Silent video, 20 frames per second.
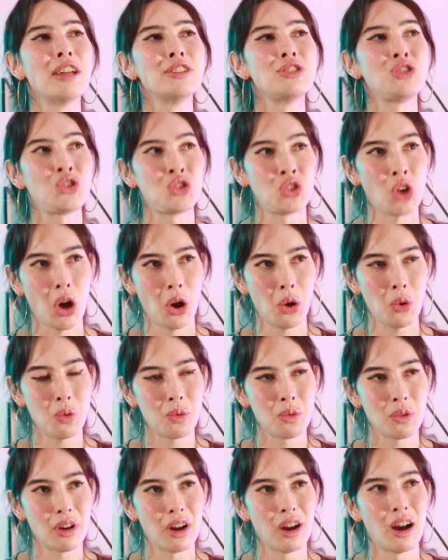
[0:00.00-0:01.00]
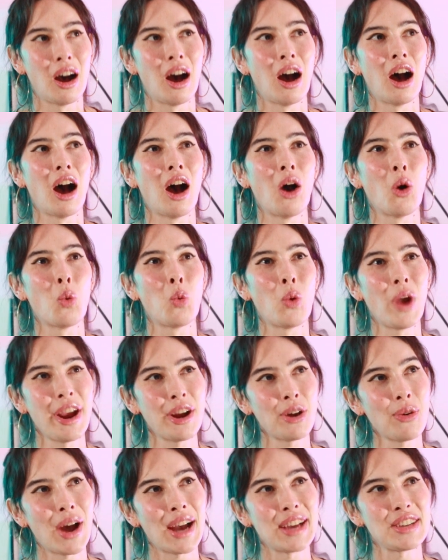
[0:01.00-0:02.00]
So,
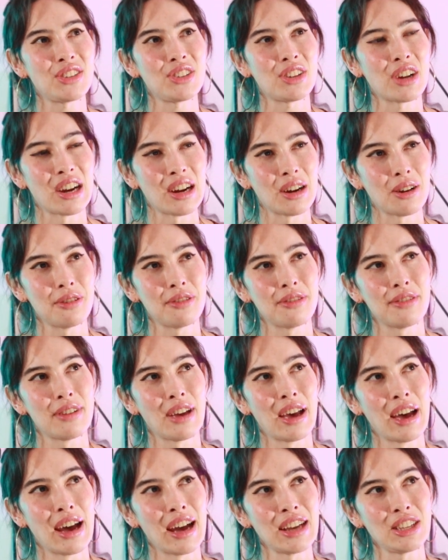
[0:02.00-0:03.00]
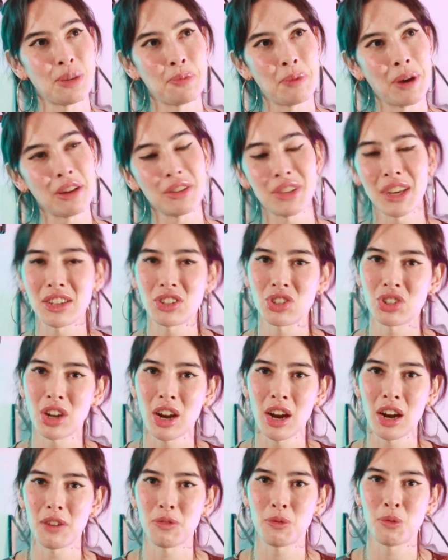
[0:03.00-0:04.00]
where do I start? I suppose I
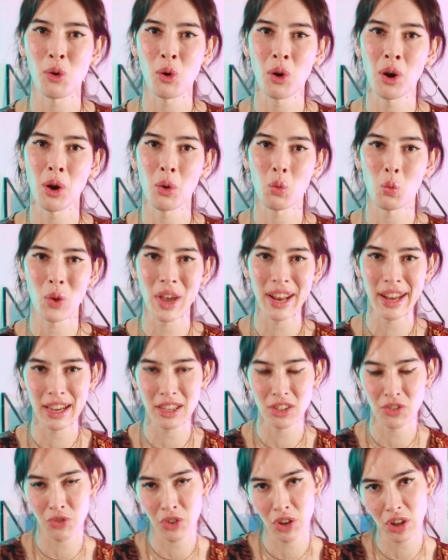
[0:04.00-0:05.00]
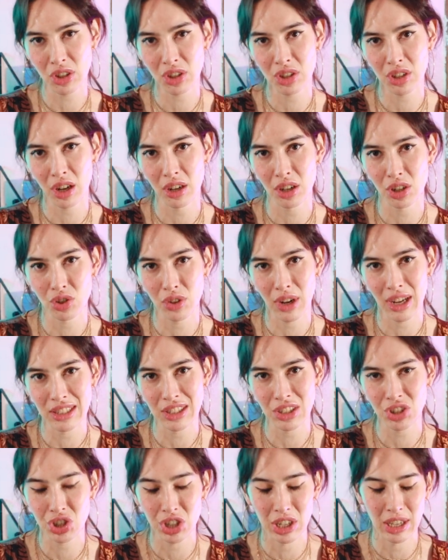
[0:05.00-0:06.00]
start for when I first started
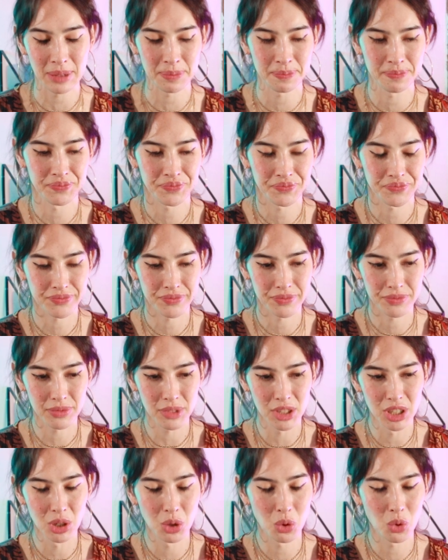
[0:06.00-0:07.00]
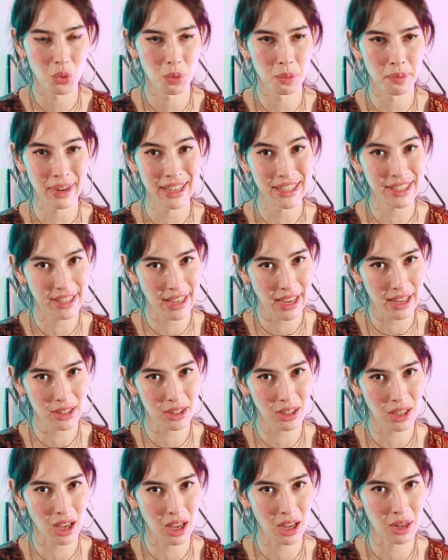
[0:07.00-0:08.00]
transitioning my
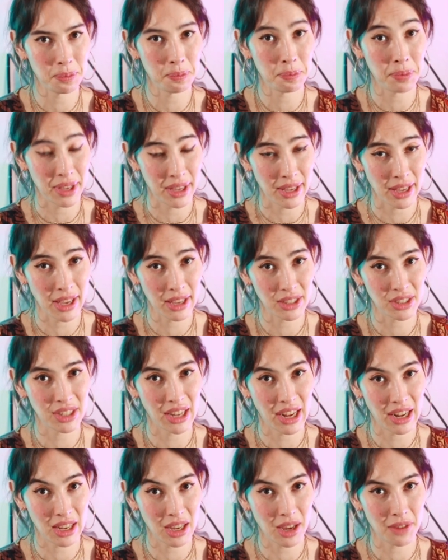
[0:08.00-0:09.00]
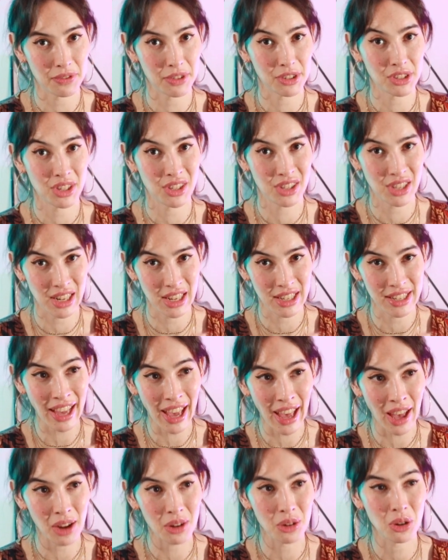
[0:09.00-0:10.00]
stance on peeing standing up versus sitting
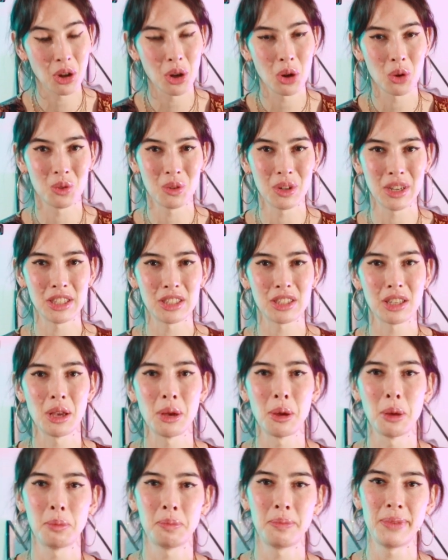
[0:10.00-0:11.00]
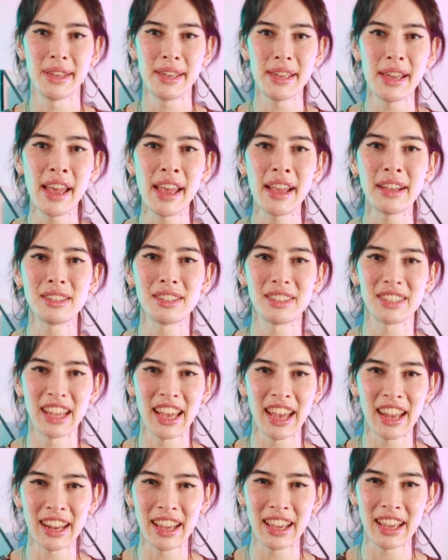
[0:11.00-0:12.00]
down was peeing
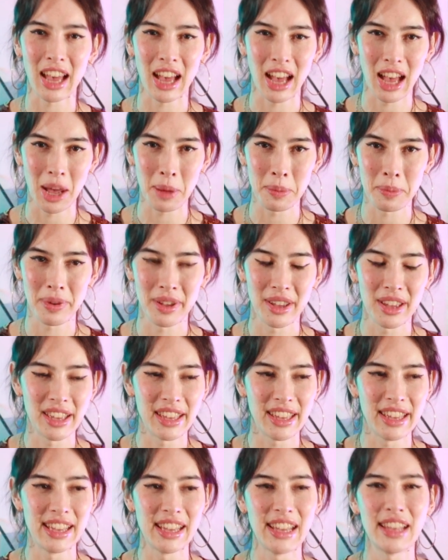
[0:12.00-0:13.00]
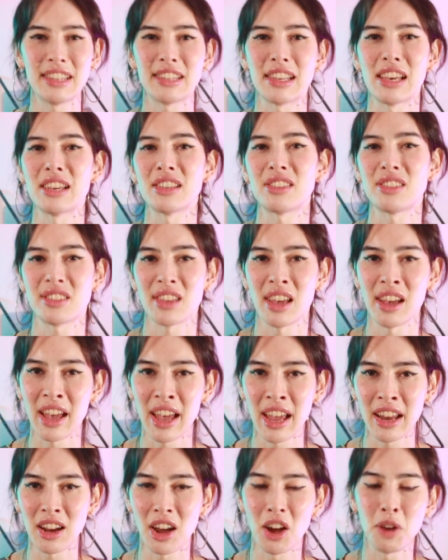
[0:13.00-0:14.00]
standing up is a
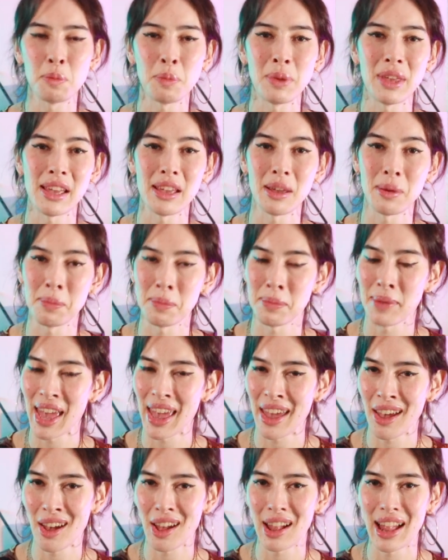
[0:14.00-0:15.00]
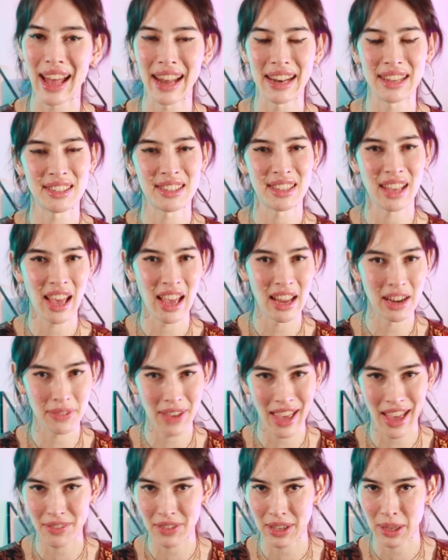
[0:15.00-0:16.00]
sign of being a male and a sign of
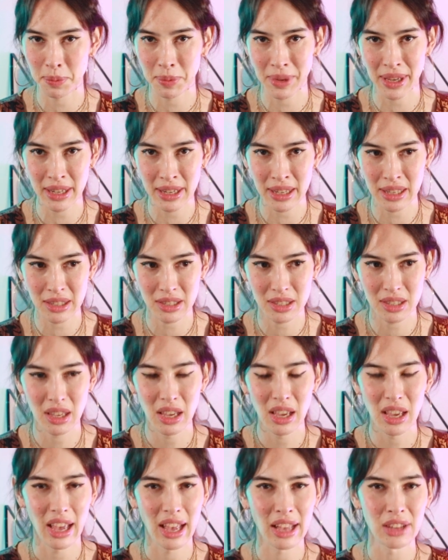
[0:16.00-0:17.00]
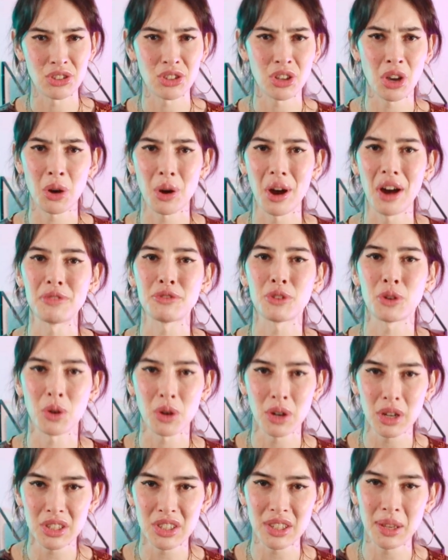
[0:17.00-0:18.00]
having a penis. And so, of
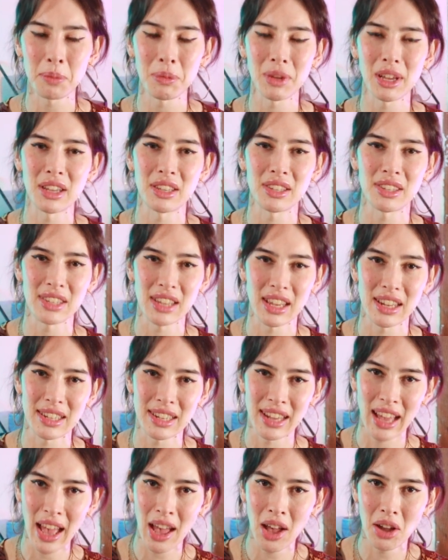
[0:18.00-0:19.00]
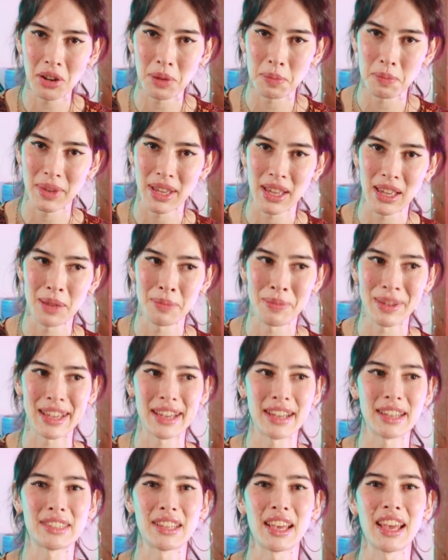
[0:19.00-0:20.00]
course, I'm going to sit down and pee
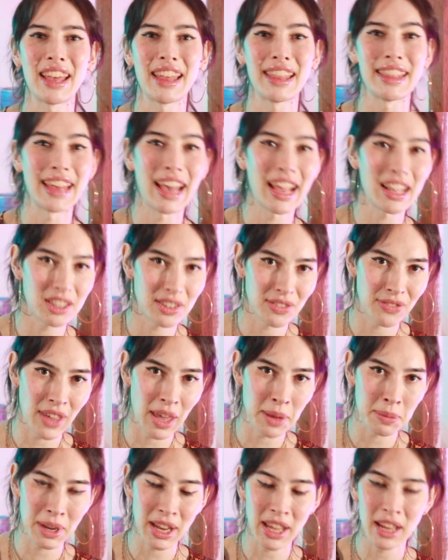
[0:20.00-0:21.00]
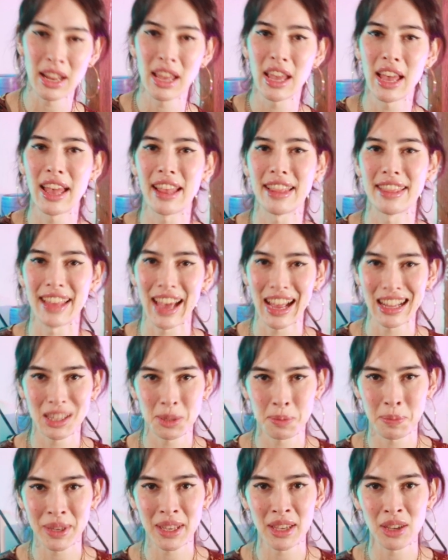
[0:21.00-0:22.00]
because that's feminine,
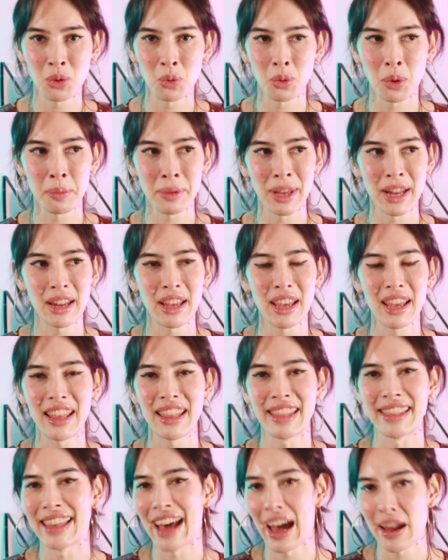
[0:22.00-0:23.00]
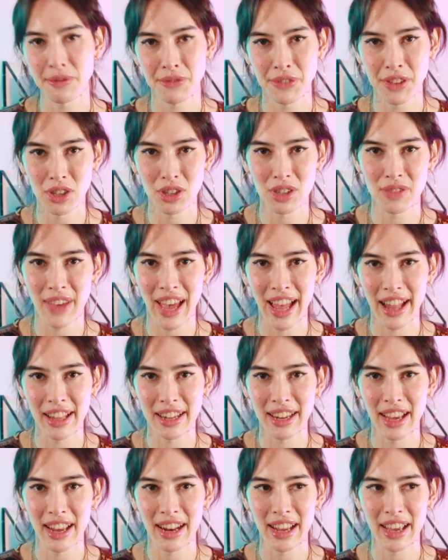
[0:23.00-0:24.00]
that's being a woman, that feels
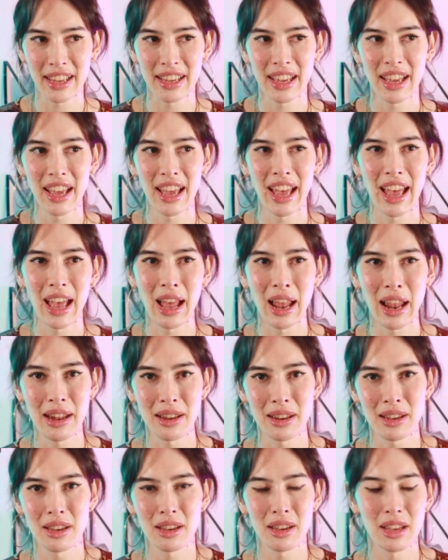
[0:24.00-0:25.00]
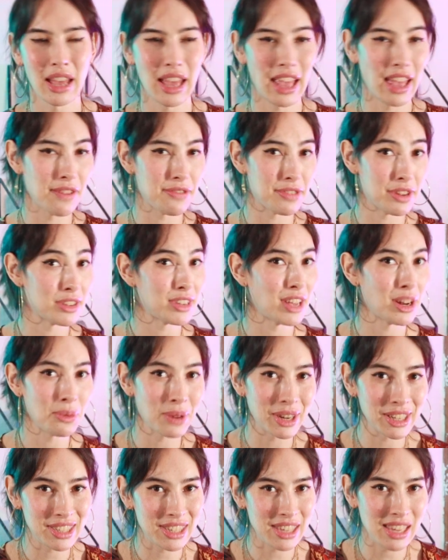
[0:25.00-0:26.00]
validating. And if there's
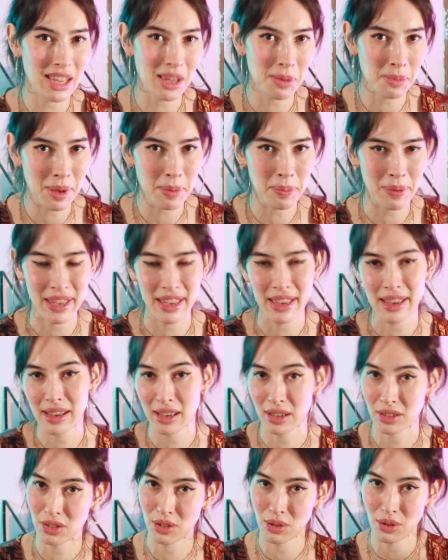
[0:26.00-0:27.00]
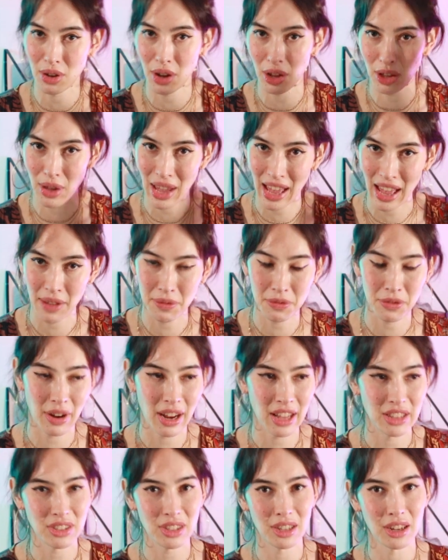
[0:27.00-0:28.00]
anyone seeing me pee, because you know, you have
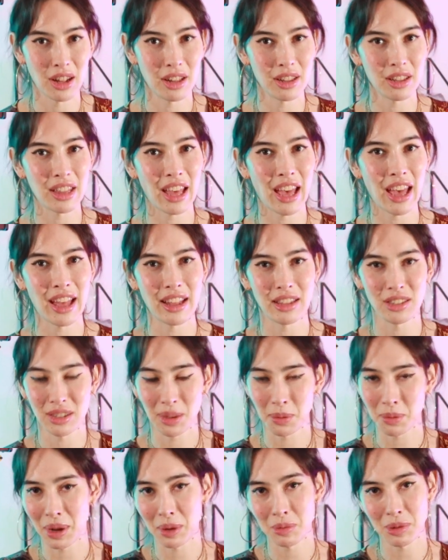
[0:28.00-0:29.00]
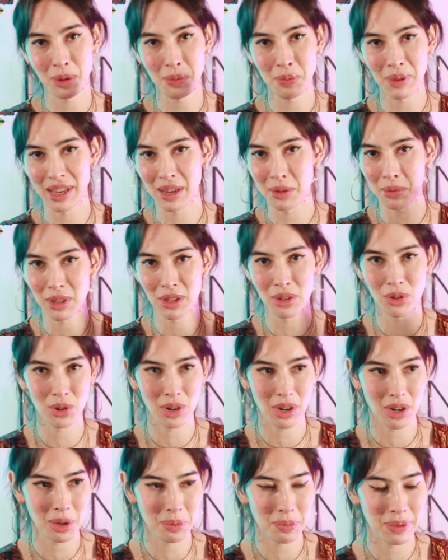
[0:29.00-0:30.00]
friends and all of that, and sometimes you pee with the
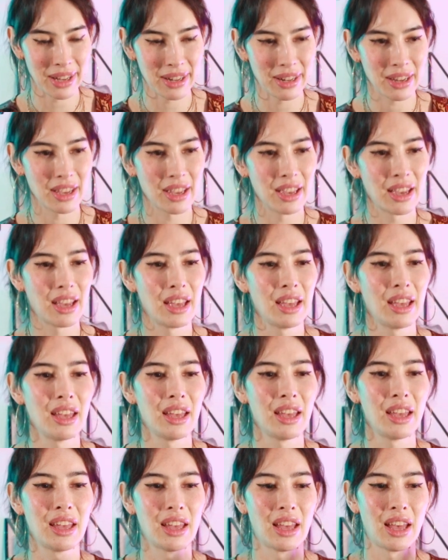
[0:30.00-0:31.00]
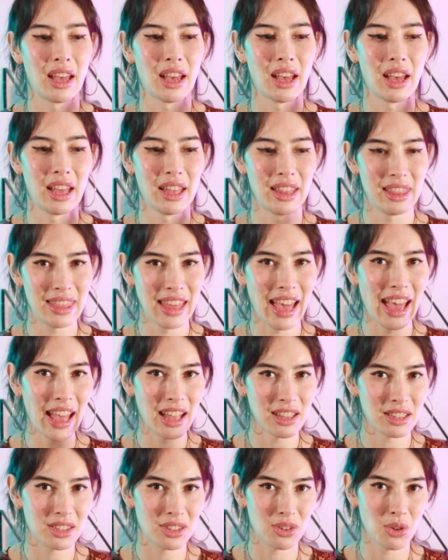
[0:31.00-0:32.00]
door open,
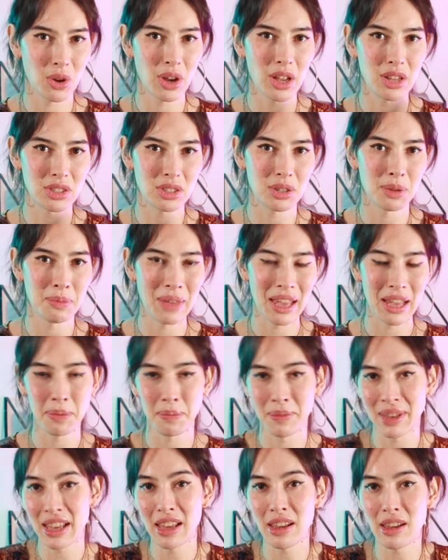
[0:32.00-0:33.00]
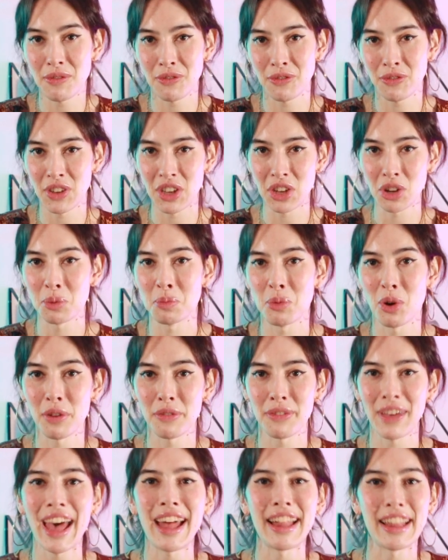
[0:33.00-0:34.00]
that's going to make me feel more
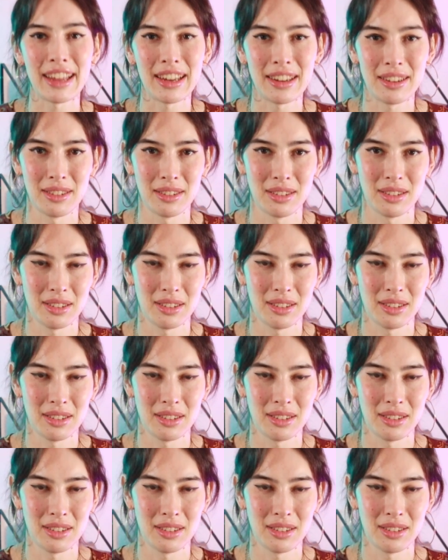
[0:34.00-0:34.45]
valid.